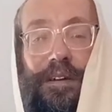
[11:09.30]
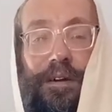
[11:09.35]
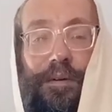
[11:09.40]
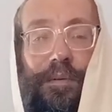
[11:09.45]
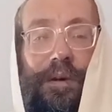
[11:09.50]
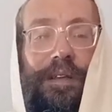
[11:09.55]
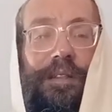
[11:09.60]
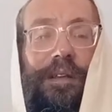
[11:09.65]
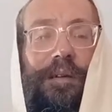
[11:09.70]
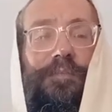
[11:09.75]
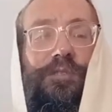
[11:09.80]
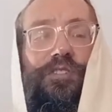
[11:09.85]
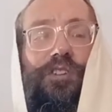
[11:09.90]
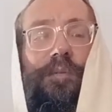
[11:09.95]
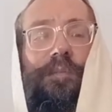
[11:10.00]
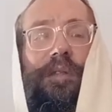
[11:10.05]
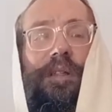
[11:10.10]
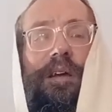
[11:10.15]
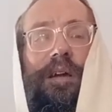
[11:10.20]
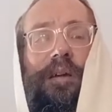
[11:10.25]
Why tell me Shalom
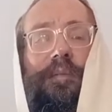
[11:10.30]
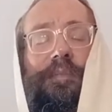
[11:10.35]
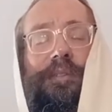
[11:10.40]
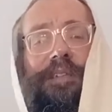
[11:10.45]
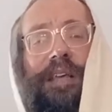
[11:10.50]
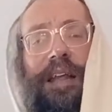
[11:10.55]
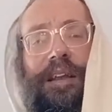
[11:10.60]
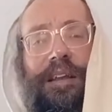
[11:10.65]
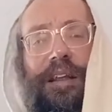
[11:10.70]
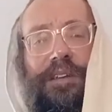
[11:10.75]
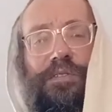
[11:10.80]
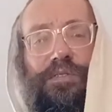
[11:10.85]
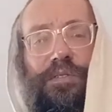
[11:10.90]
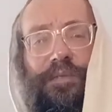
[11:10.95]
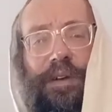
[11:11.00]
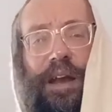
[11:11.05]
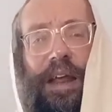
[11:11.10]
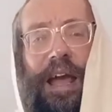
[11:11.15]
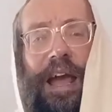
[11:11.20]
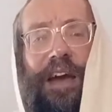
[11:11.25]
Aleichem? I'm standing next to you
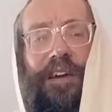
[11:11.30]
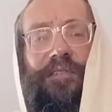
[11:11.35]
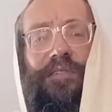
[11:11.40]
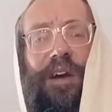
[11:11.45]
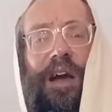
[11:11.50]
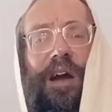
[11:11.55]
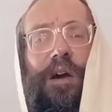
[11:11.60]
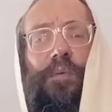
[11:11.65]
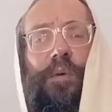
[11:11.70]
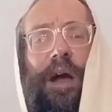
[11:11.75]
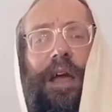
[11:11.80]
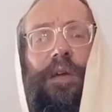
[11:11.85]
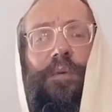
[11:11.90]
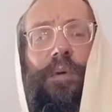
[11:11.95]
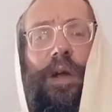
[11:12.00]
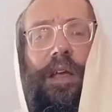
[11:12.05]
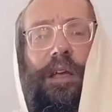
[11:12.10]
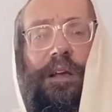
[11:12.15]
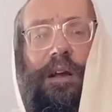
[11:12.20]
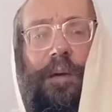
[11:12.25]
already a half hour. Why are you
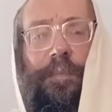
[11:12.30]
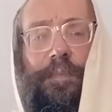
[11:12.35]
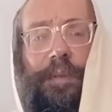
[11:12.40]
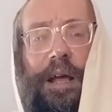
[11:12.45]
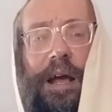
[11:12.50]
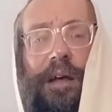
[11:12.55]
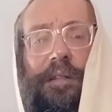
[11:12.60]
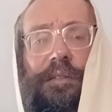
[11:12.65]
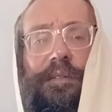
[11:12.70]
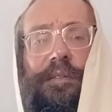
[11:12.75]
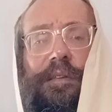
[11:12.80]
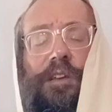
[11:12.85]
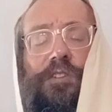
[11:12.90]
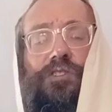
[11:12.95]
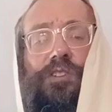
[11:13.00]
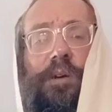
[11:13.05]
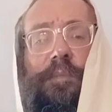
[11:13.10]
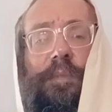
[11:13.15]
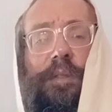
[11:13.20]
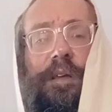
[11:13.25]
waking up now to say
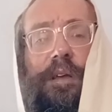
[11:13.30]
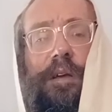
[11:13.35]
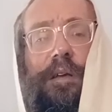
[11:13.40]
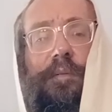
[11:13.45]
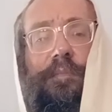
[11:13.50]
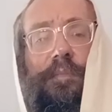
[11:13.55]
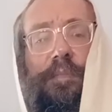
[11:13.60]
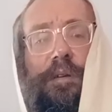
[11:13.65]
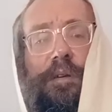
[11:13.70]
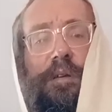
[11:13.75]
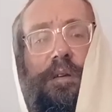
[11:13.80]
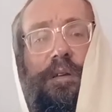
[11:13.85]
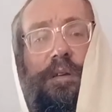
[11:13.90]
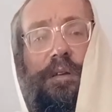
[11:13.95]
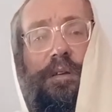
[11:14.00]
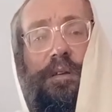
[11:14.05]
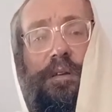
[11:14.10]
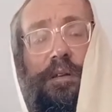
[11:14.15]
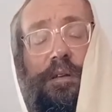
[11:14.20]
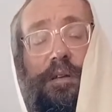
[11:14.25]
Shalom Aleichem?
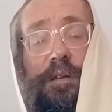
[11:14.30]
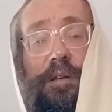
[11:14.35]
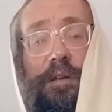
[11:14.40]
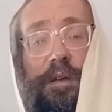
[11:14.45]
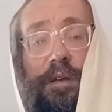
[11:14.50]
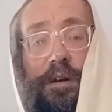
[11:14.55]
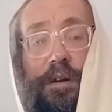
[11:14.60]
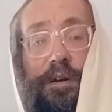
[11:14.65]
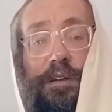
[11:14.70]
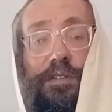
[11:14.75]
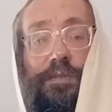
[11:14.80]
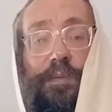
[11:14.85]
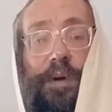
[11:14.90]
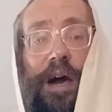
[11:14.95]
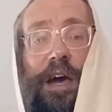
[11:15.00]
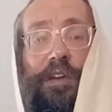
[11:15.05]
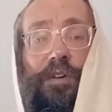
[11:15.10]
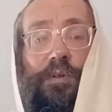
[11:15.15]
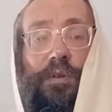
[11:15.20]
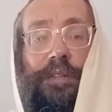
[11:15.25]
Because
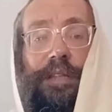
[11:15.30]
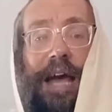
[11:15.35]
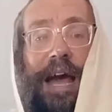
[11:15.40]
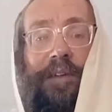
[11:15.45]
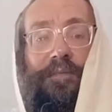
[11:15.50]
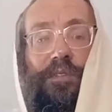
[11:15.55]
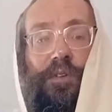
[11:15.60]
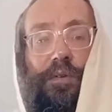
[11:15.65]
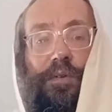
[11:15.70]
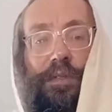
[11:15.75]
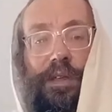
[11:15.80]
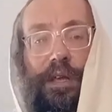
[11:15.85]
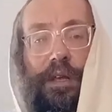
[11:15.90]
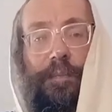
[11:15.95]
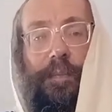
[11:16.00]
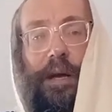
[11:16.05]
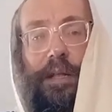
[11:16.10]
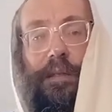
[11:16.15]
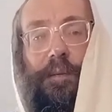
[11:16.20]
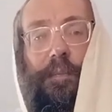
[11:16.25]
while you were davening, you're thinking
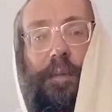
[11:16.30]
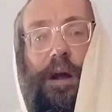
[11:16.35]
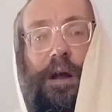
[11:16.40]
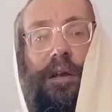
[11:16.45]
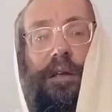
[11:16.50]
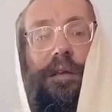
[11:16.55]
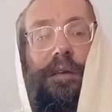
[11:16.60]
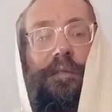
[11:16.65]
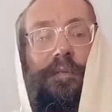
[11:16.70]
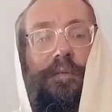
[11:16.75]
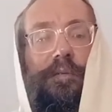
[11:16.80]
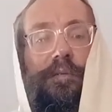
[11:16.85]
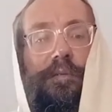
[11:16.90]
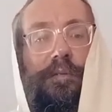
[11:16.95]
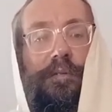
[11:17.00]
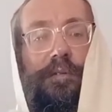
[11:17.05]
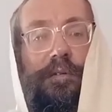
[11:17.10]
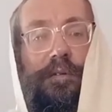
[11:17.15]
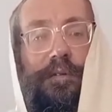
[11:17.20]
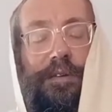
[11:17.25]
about the market.
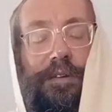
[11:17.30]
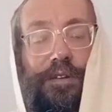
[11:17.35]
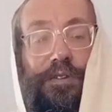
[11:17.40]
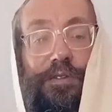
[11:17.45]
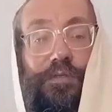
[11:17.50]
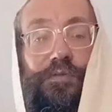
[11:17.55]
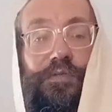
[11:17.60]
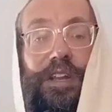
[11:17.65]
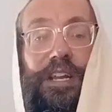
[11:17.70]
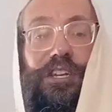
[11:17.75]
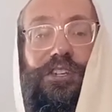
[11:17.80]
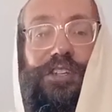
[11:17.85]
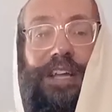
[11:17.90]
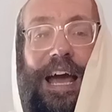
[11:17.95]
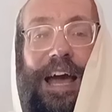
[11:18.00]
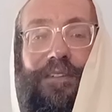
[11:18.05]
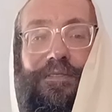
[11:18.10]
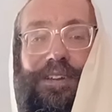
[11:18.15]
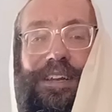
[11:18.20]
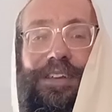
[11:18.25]
You finished
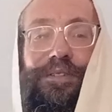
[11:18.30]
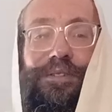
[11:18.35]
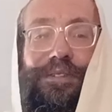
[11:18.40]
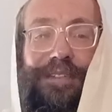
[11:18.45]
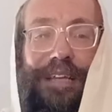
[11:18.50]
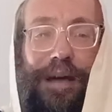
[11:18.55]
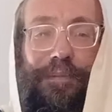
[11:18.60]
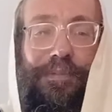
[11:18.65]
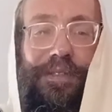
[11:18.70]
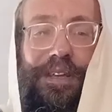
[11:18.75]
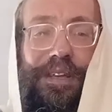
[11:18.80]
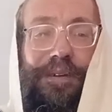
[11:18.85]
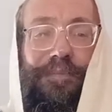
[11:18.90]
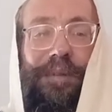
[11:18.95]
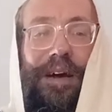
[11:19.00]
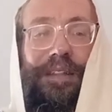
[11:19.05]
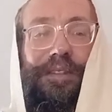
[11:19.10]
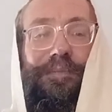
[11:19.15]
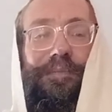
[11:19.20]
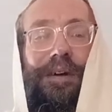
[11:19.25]
davening, you stop thinking
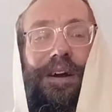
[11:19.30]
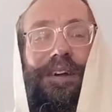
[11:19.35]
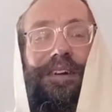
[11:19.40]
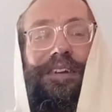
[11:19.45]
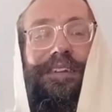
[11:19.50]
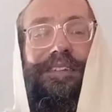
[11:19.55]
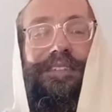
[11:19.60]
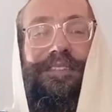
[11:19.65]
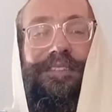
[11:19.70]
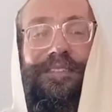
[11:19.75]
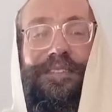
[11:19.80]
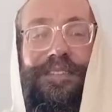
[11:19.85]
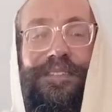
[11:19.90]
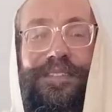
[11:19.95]
about the market.